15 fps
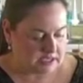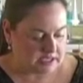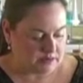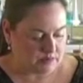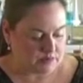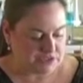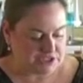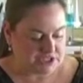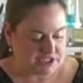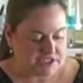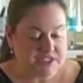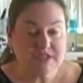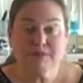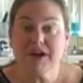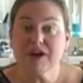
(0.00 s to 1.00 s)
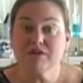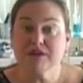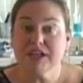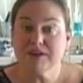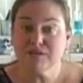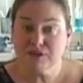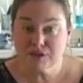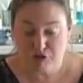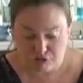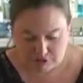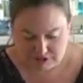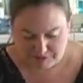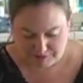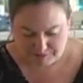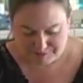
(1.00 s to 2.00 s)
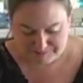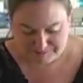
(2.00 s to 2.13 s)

And we're just about ready for the grill.